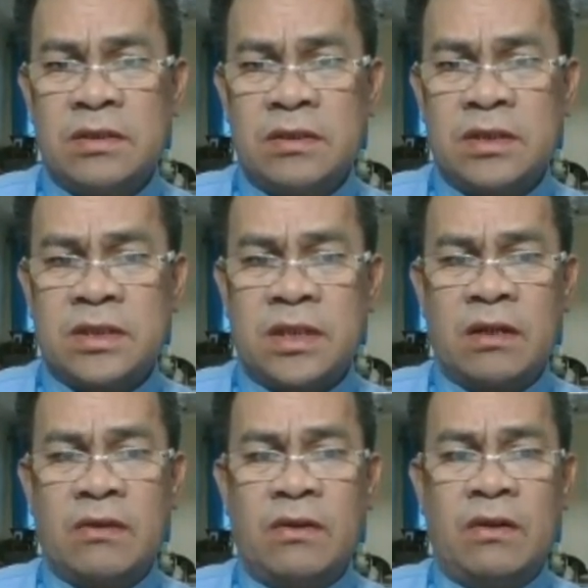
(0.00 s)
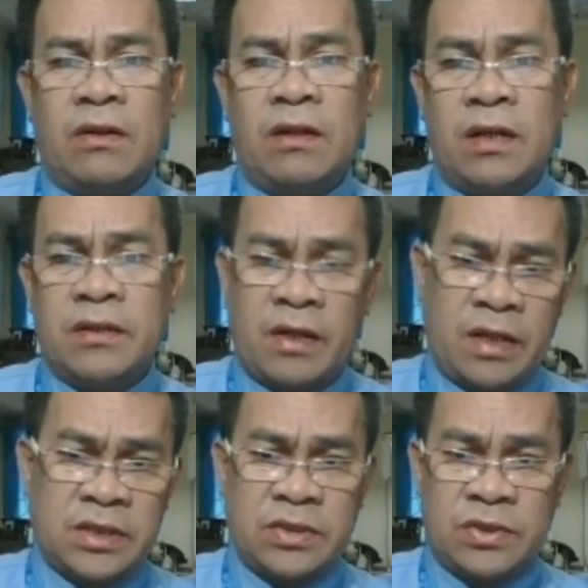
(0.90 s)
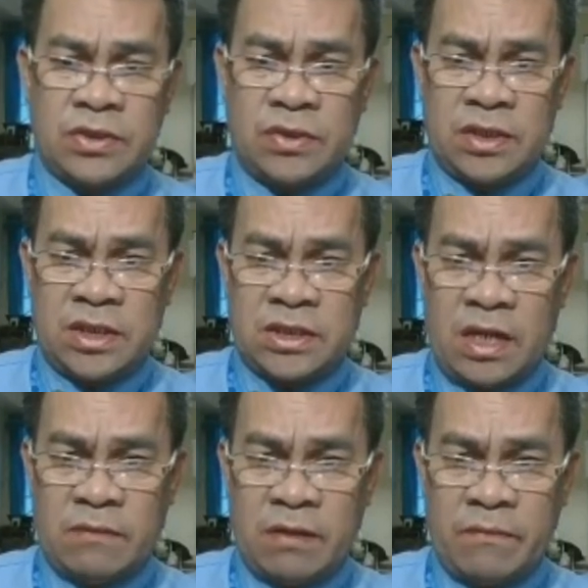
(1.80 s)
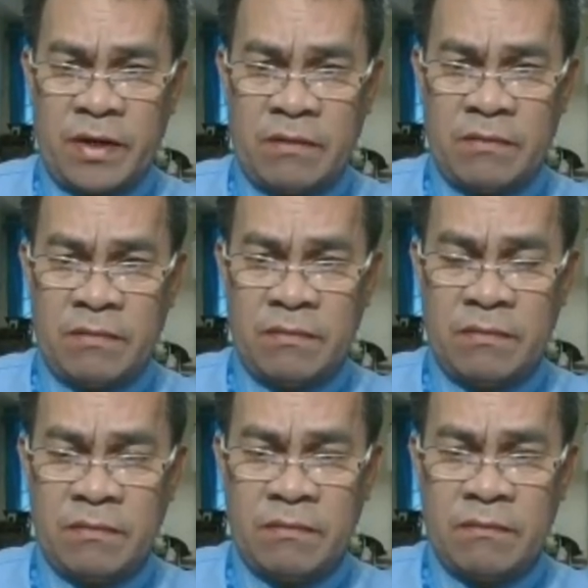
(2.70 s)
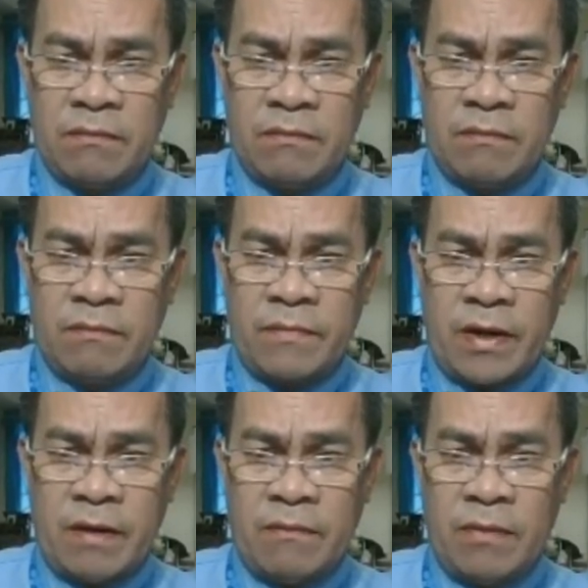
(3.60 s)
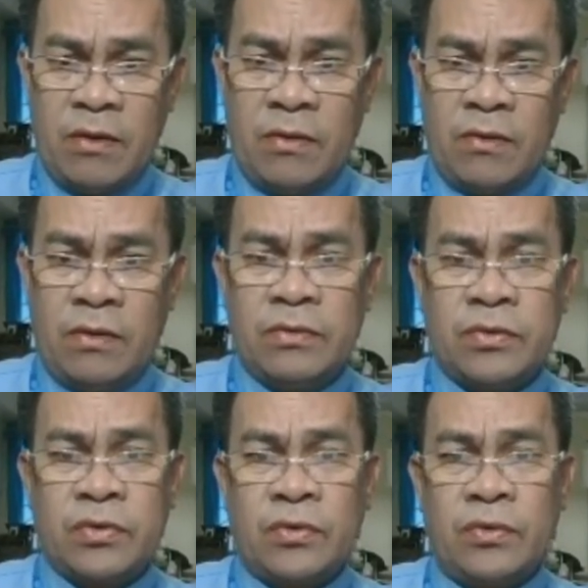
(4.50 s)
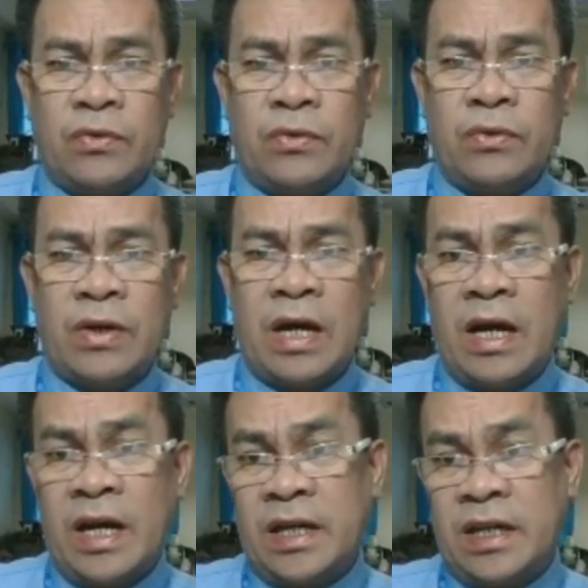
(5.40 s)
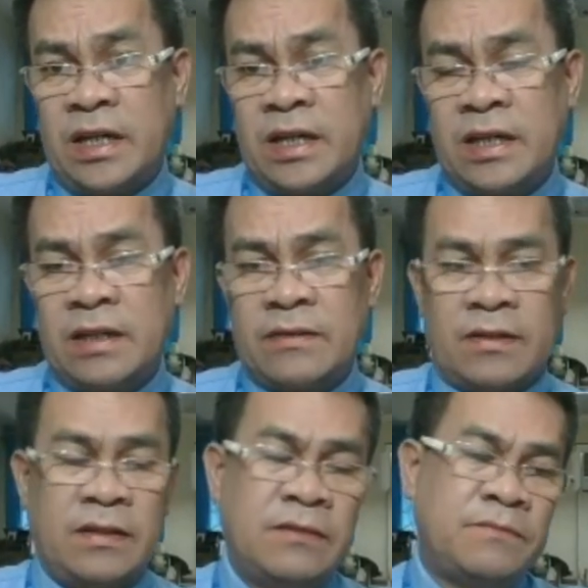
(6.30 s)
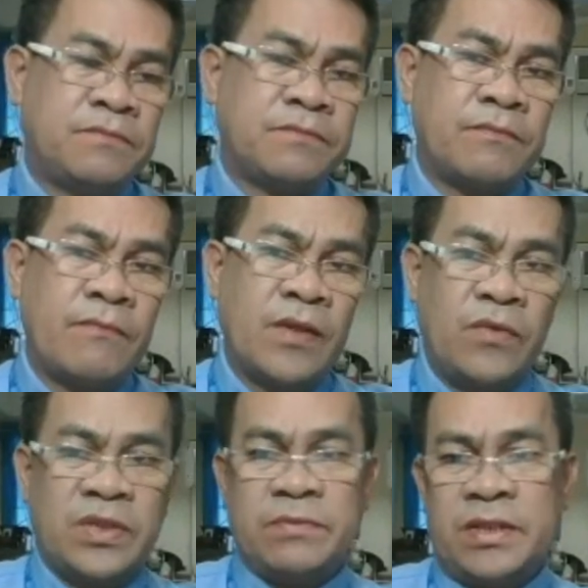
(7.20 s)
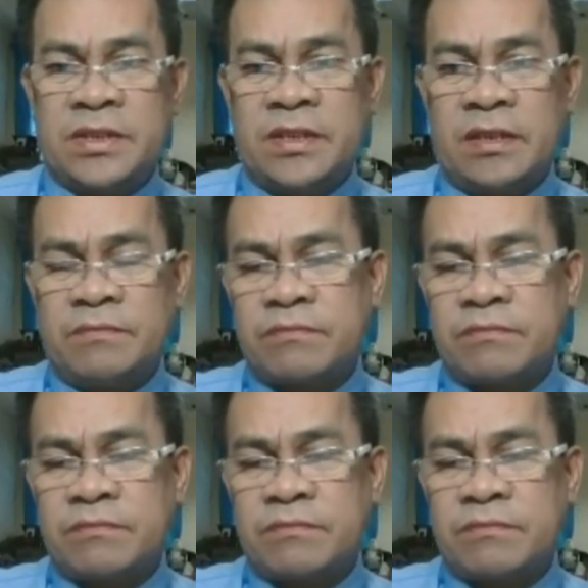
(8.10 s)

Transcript: single direction. So it is coming from low to a high. Okay, which means that